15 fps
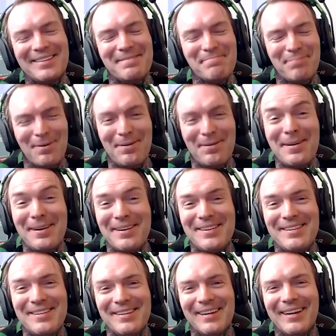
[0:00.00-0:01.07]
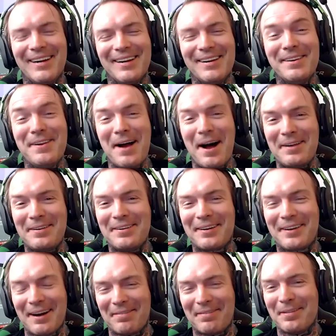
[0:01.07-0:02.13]
important not to
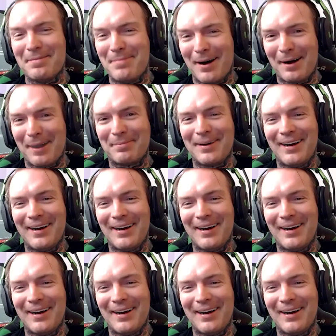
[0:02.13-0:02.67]
cover them up.